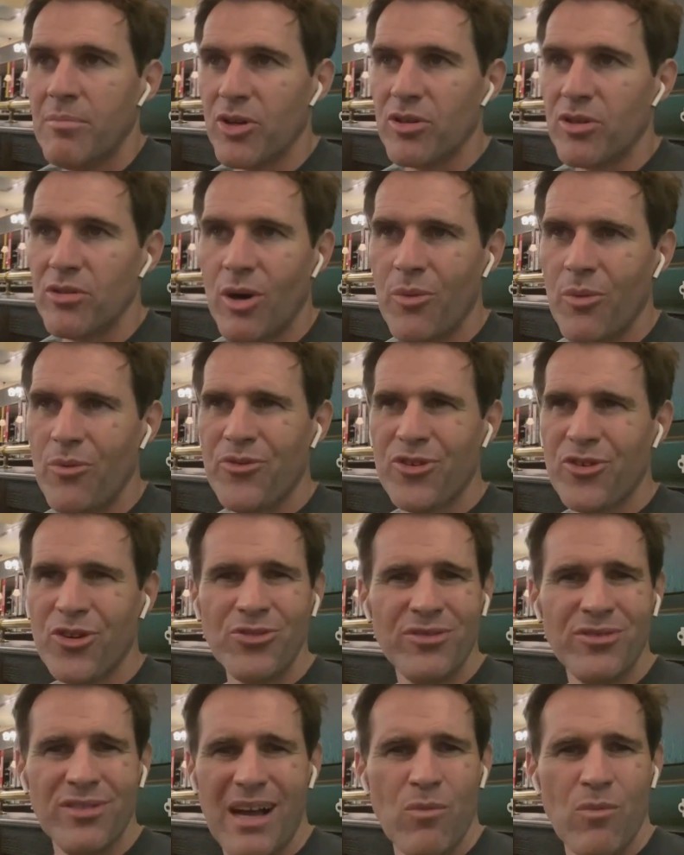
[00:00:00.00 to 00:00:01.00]
But up
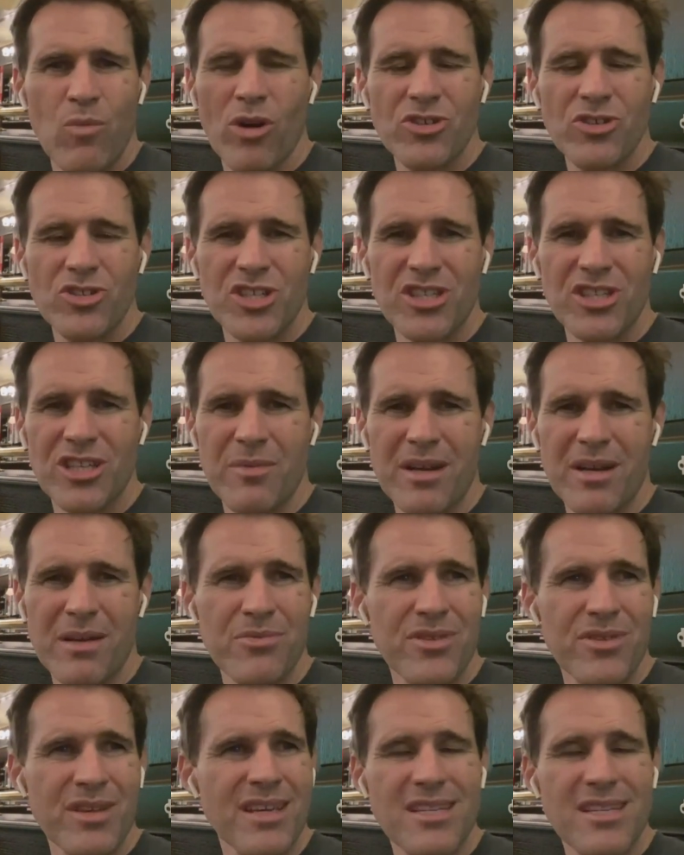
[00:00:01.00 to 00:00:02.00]
front, I'm watching him and
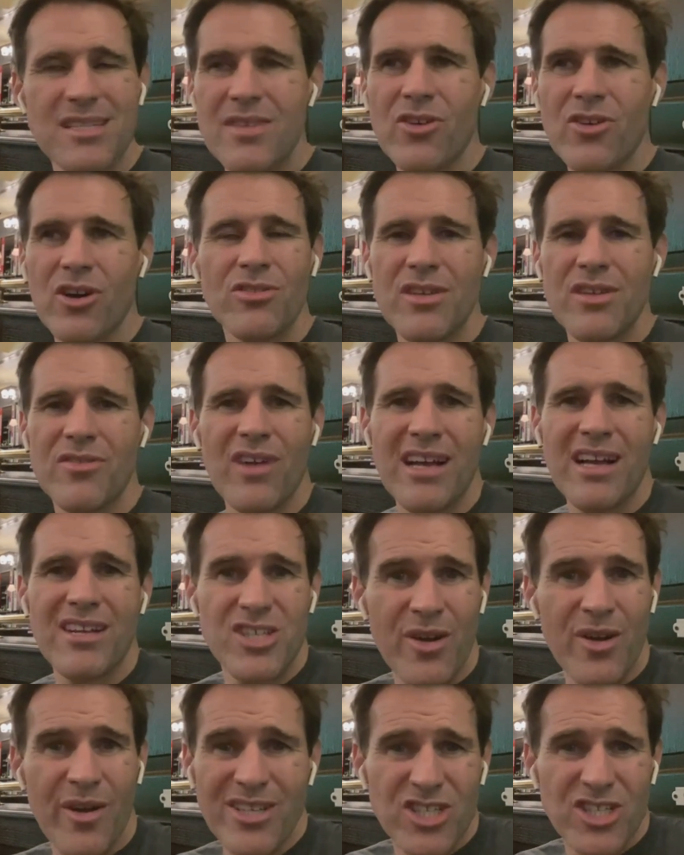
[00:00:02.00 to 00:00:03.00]
I'm thinking you've got you've
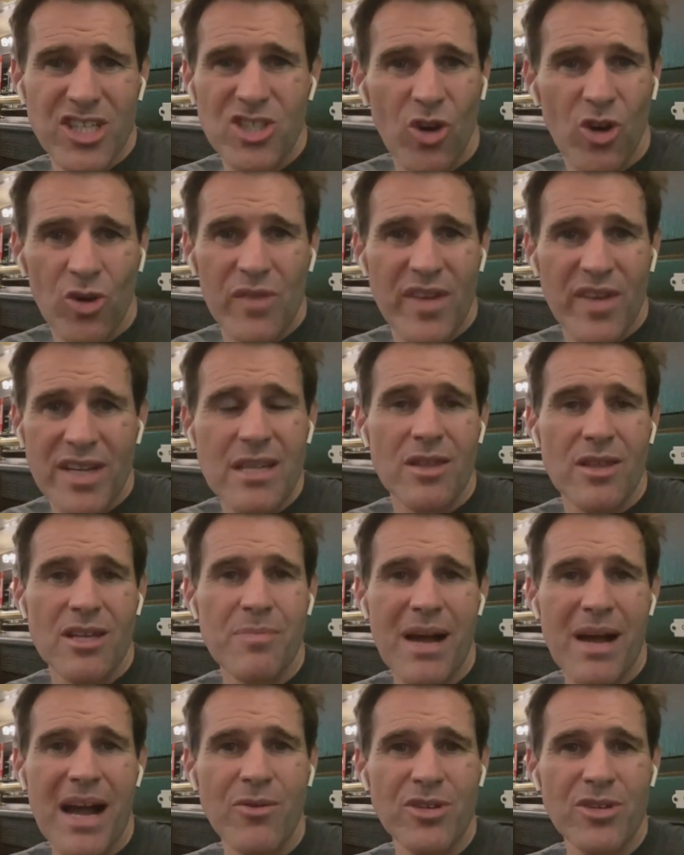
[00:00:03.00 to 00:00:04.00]
you actually don't have
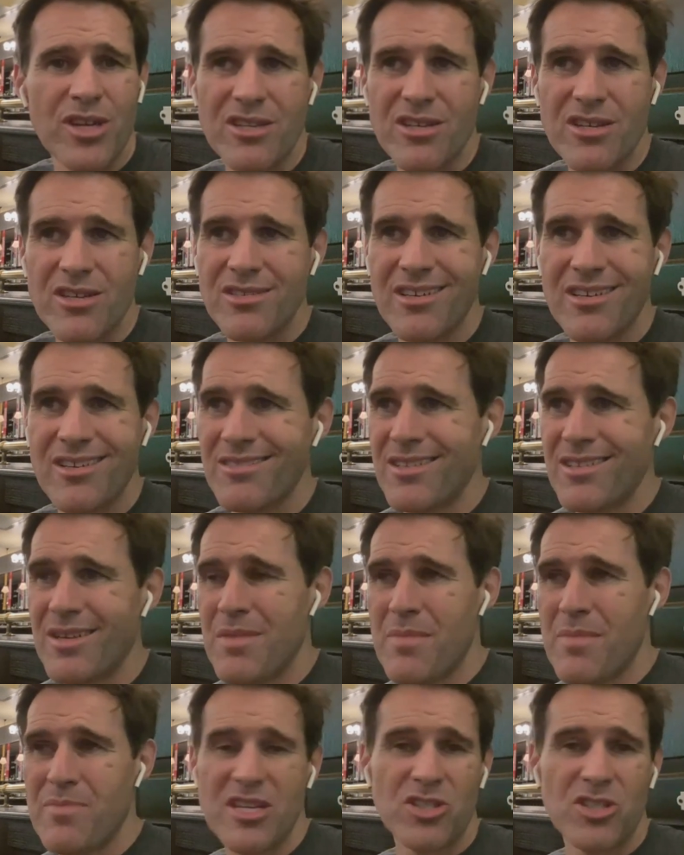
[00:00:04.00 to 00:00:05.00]
anything about you. You, you,
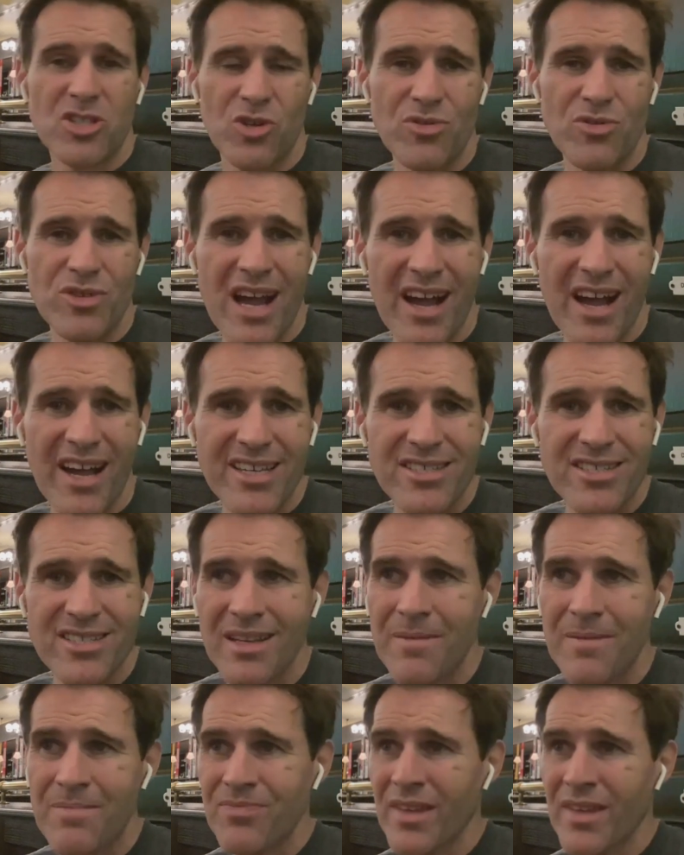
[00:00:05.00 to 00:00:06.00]
you maybe you're too
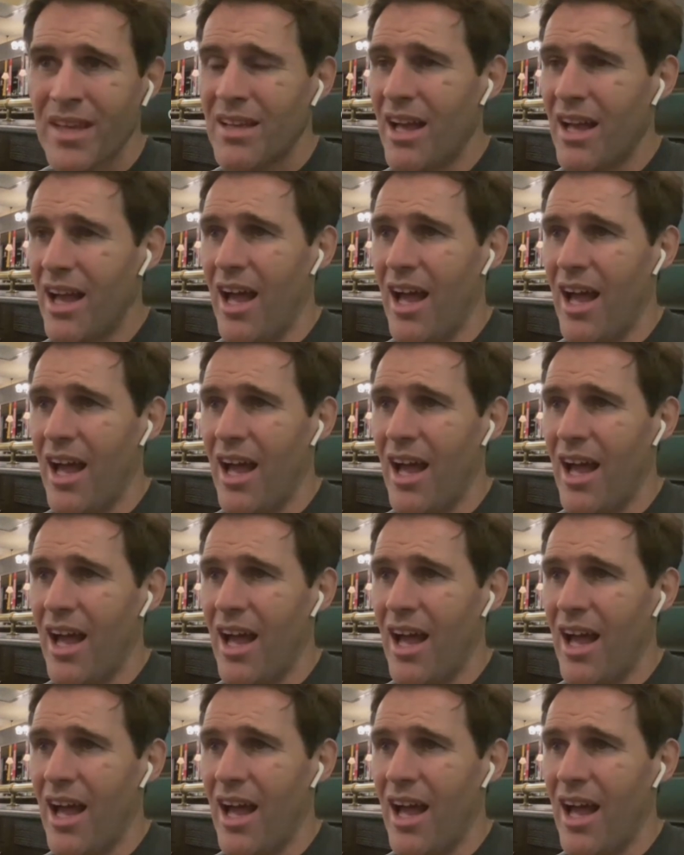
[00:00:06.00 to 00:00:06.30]
nice. Yeah.